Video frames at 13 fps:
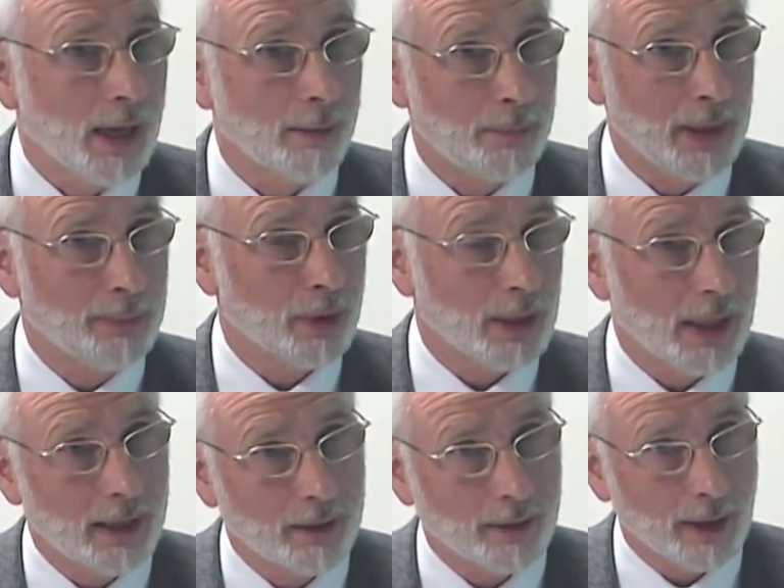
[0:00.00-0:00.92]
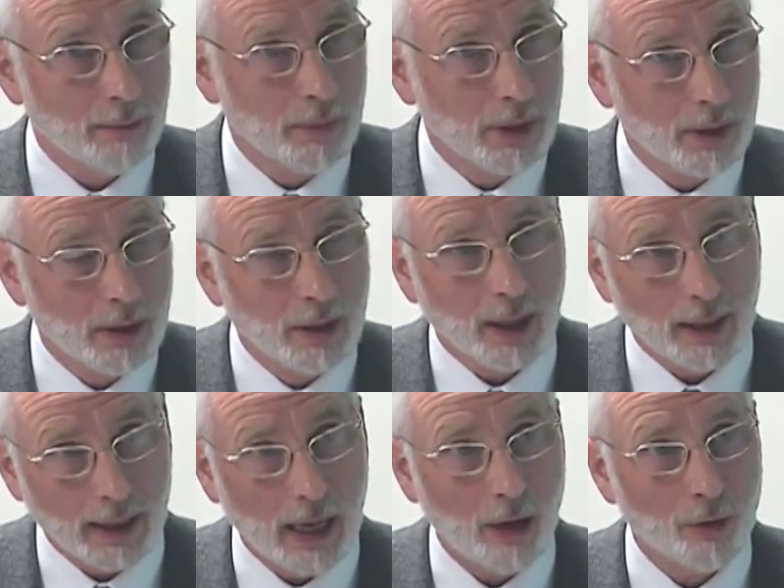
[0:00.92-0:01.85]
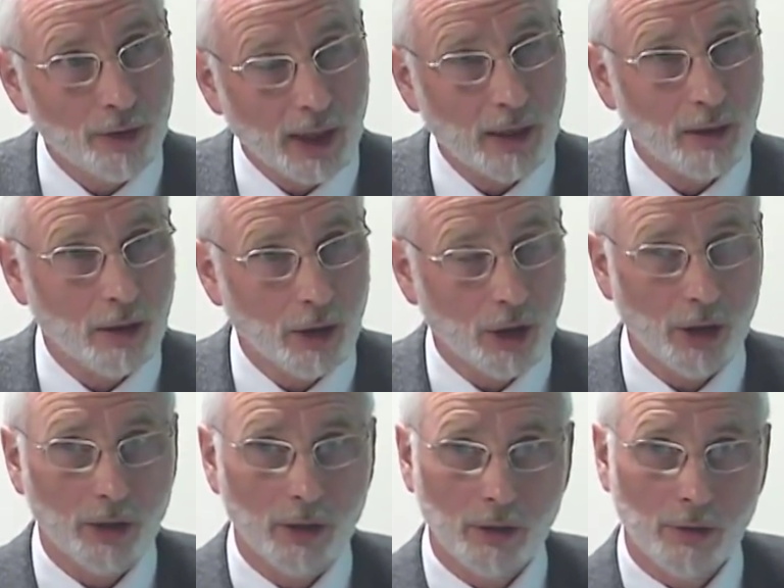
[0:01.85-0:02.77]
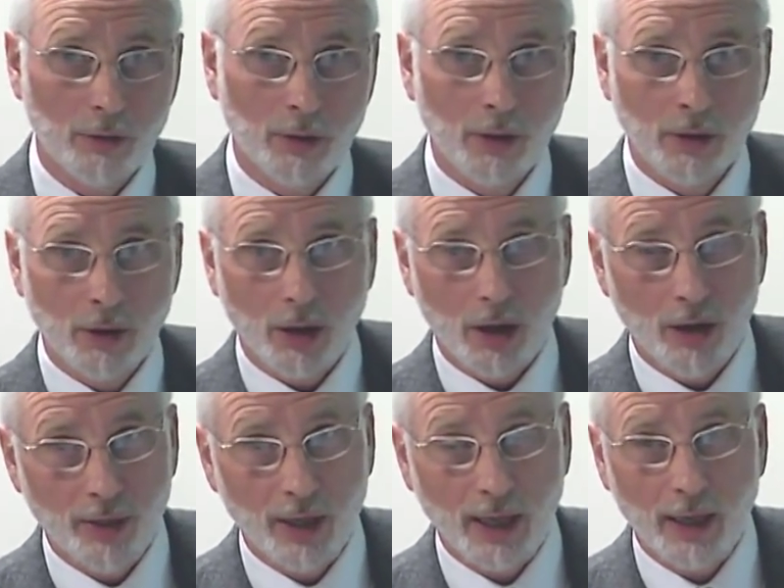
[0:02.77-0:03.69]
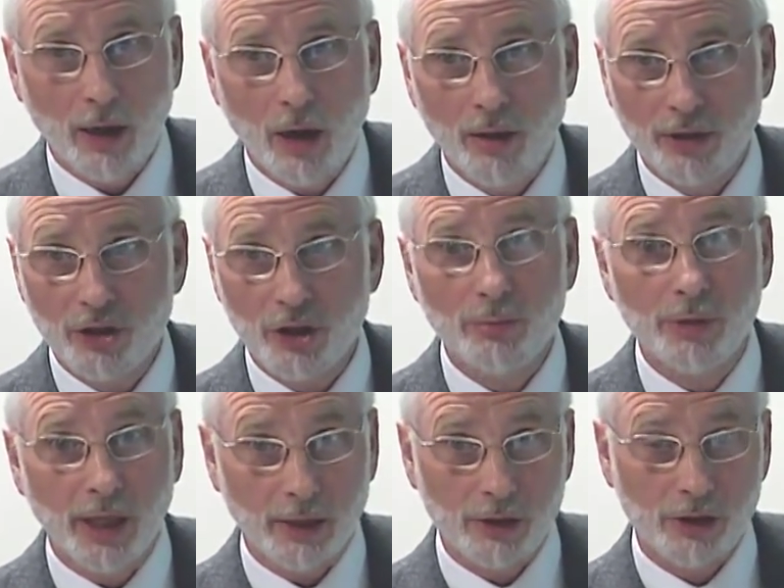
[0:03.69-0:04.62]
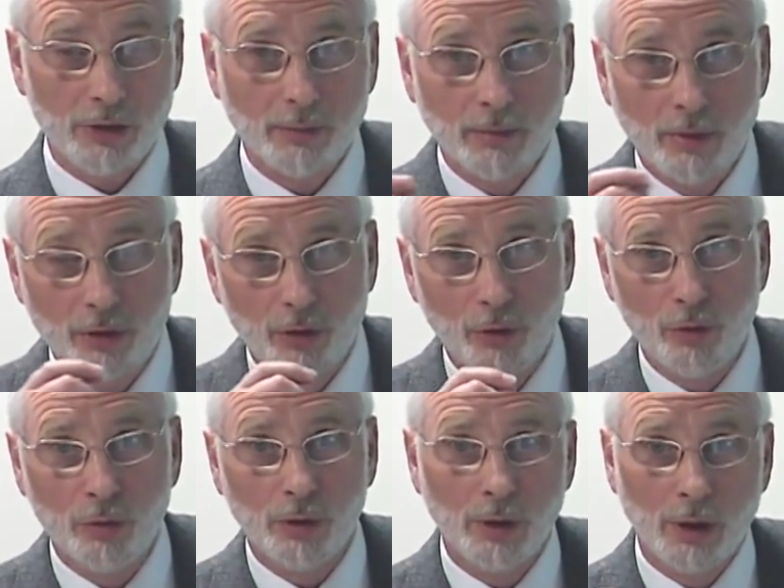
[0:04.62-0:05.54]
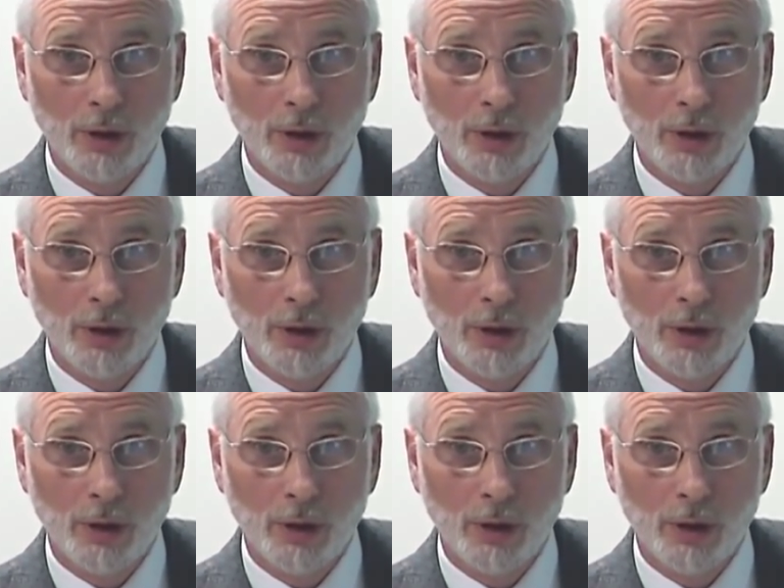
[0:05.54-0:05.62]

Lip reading: and people like them and how they learn other subjects through